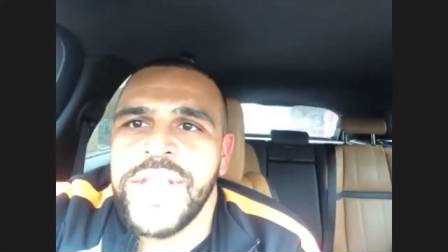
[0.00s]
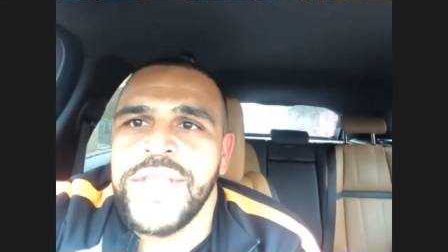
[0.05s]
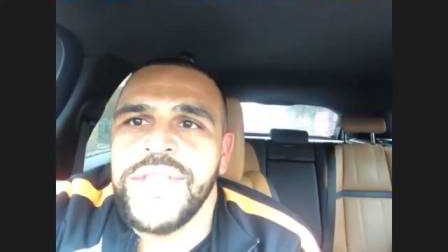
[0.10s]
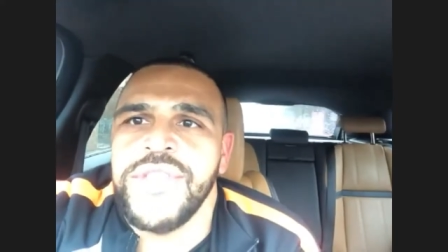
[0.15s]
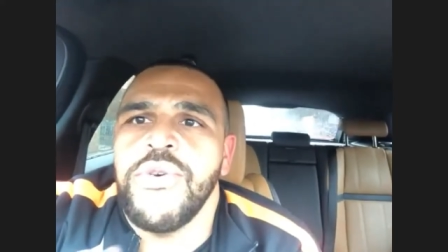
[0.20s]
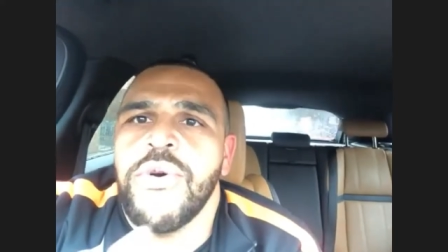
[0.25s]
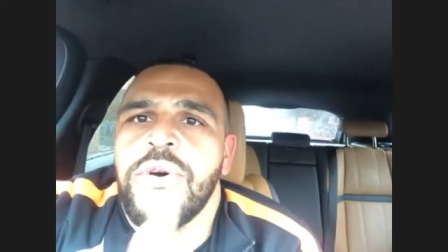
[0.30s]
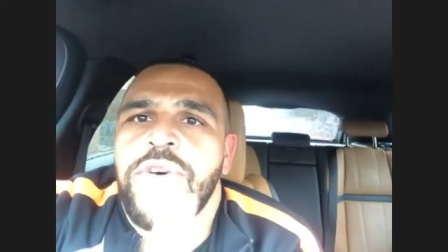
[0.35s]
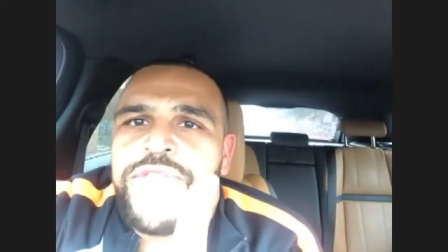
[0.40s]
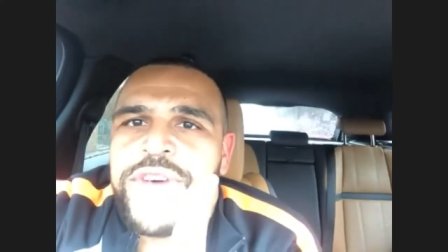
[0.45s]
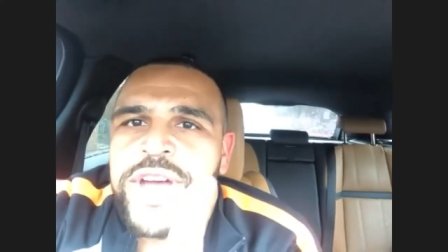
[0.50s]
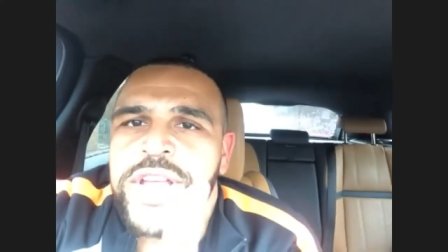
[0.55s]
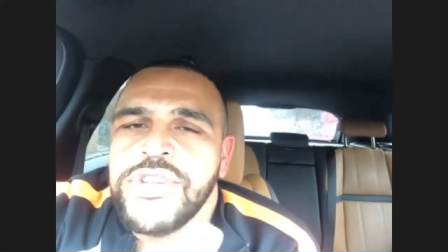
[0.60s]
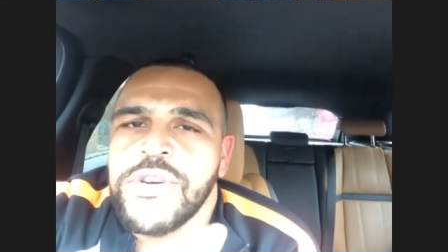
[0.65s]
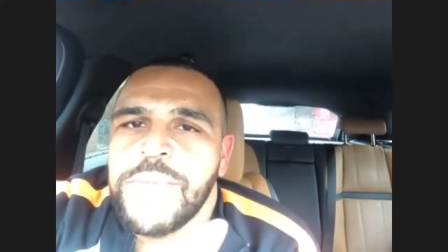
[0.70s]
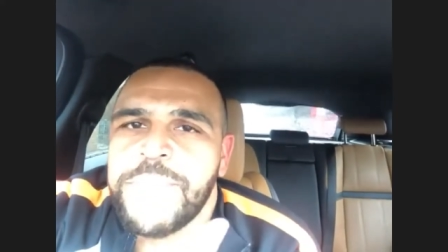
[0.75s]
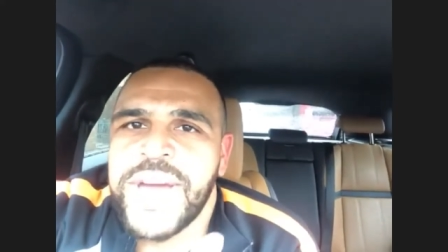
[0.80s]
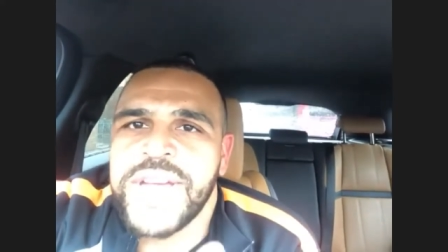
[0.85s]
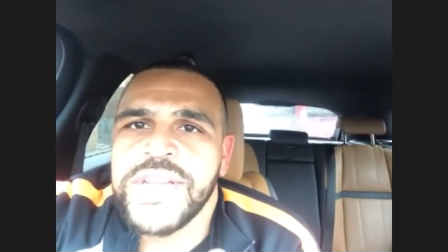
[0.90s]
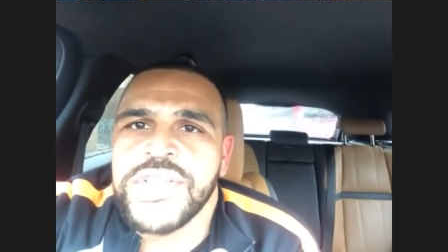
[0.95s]
and you will find
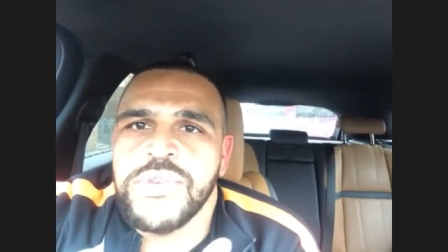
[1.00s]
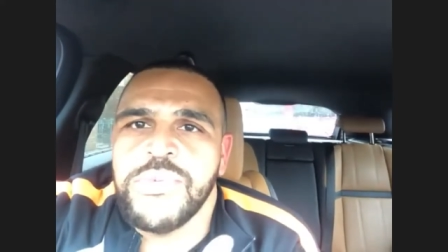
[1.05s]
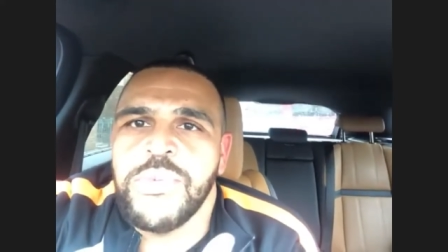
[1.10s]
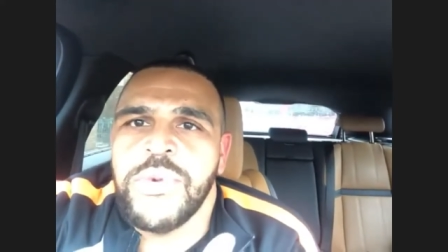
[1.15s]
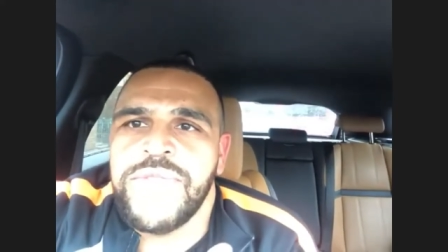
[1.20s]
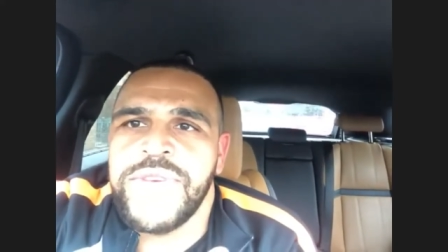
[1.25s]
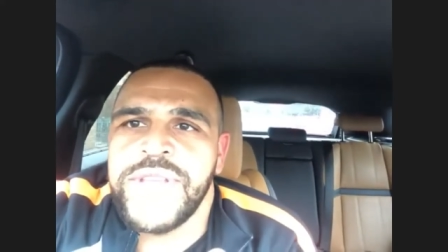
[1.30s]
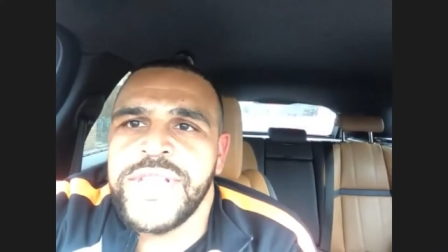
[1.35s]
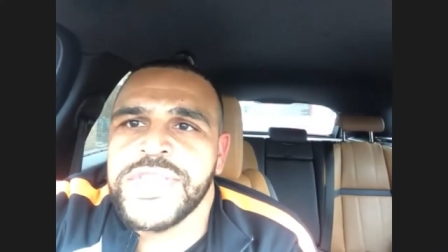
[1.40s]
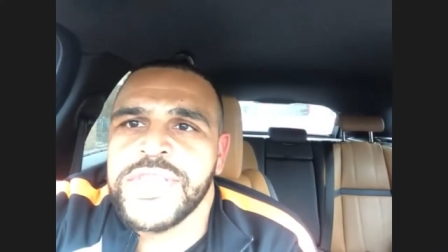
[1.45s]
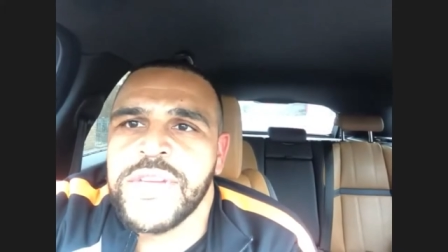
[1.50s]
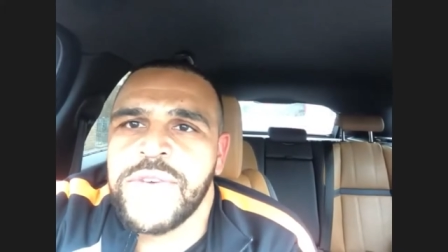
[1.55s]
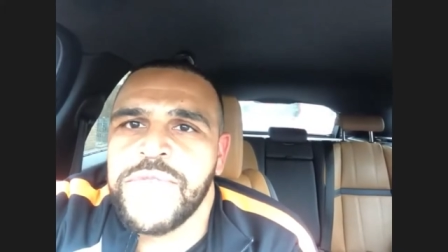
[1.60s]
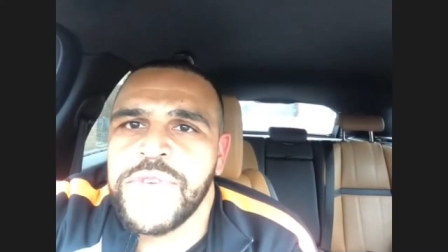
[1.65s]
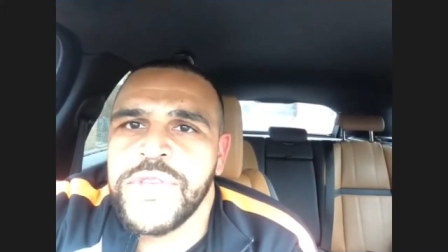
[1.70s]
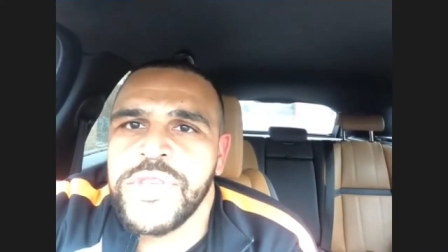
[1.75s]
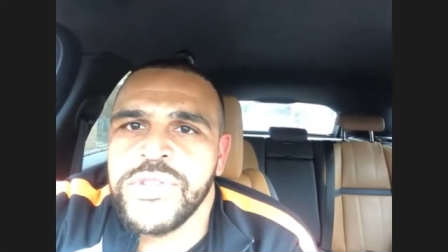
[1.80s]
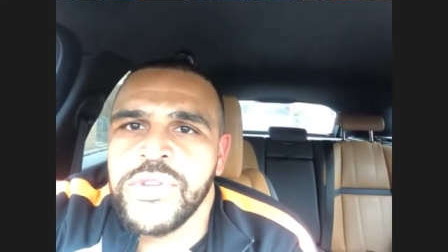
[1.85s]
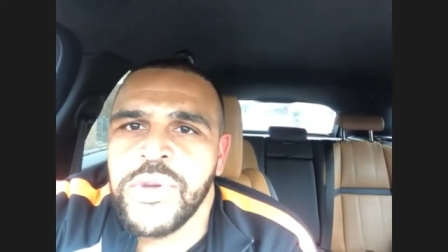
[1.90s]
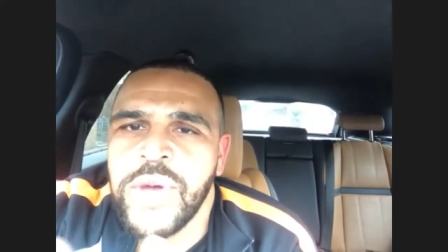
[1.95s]
your passion within
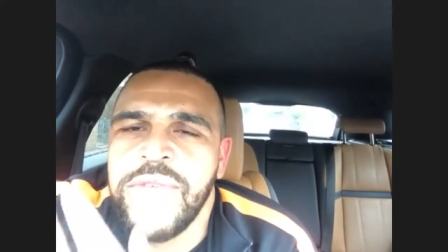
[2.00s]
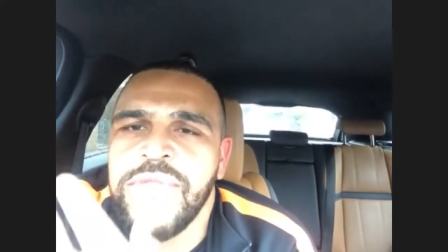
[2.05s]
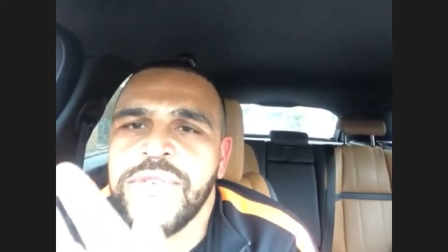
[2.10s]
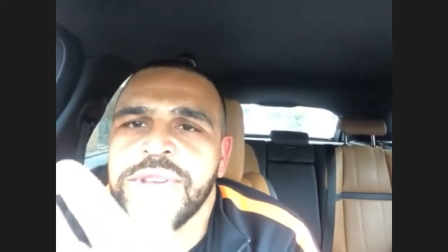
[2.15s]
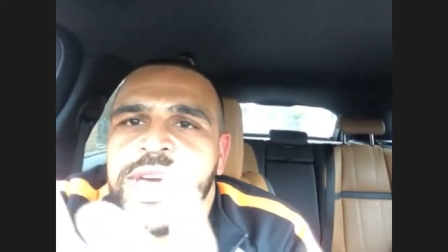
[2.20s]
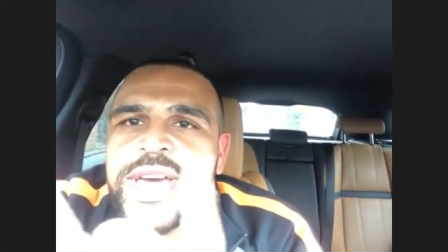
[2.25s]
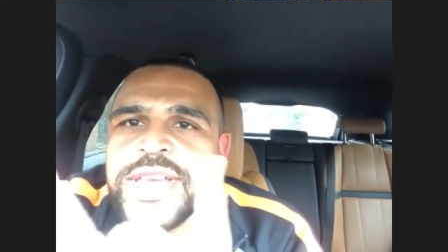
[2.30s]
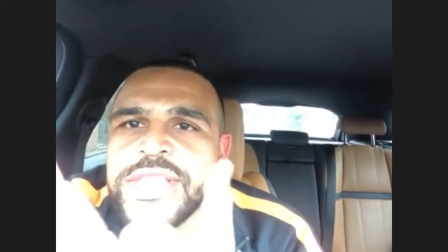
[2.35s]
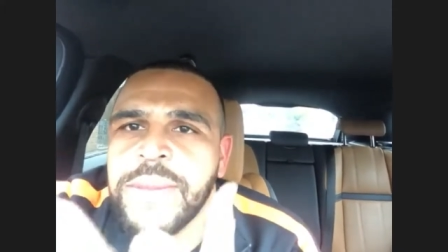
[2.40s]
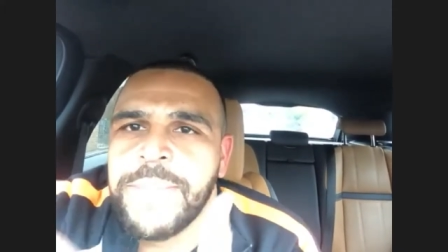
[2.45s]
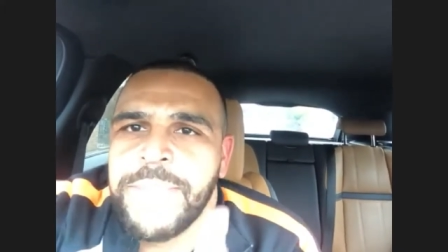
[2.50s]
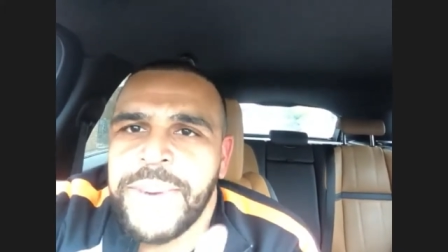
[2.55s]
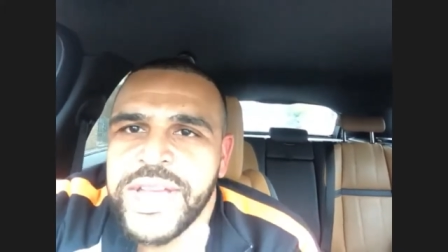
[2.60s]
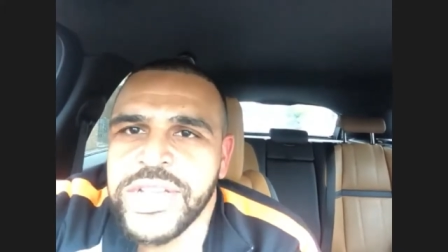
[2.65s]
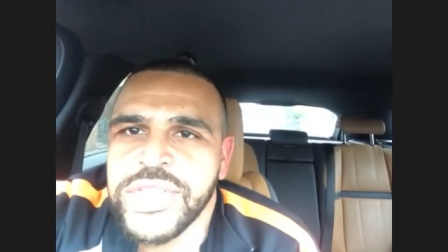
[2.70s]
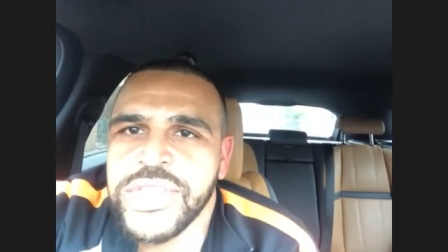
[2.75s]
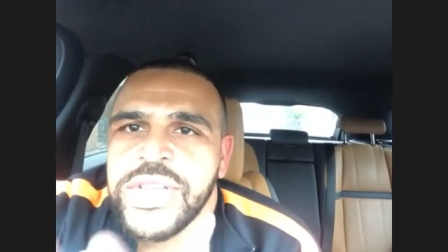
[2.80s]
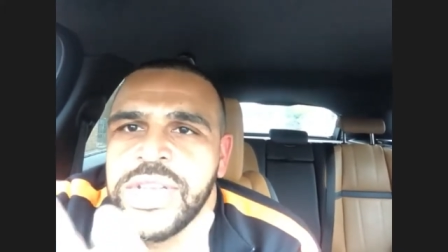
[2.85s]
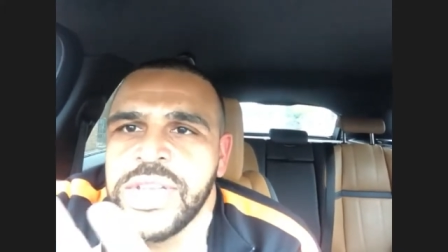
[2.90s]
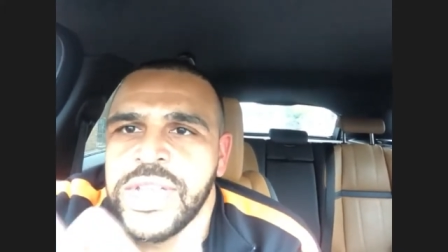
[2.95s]
something you do everyone has a
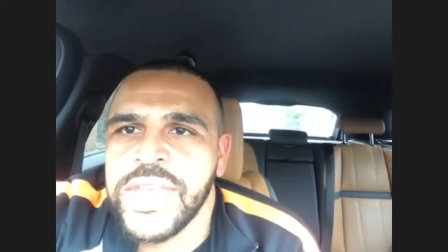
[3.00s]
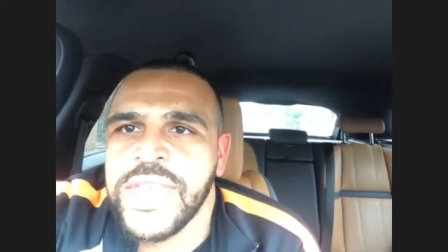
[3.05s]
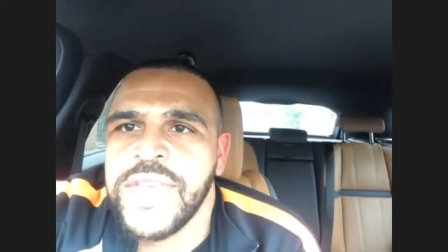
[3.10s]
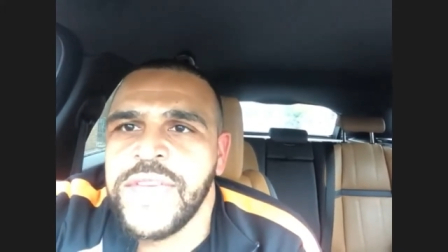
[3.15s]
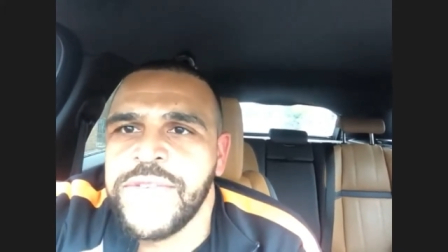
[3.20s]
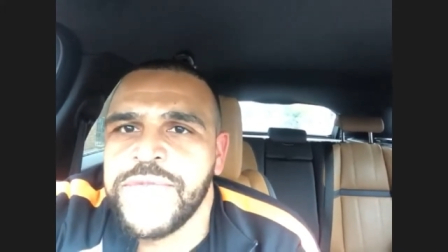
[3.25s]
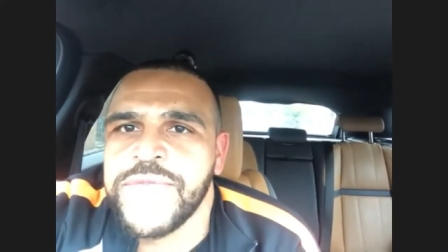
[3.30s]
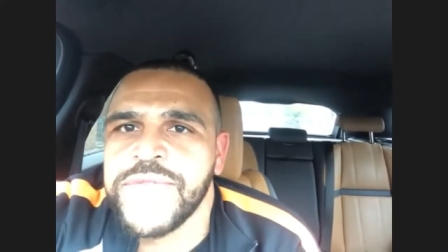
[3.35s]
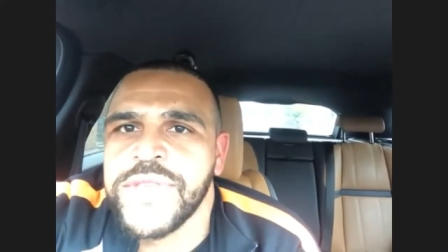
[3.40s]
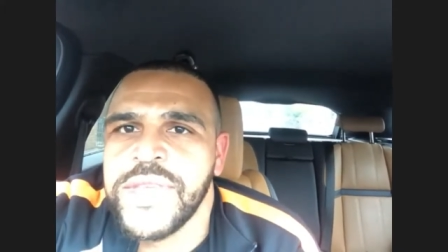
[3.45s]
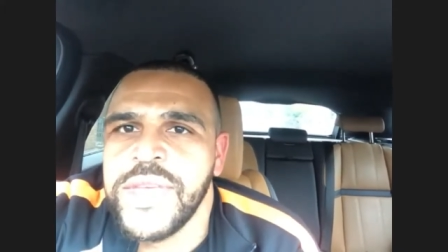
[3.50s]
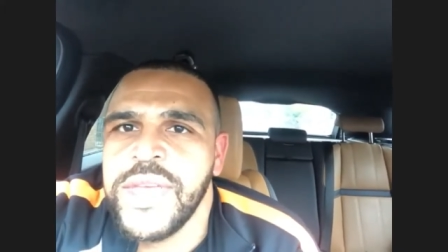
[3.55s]
passion and a gift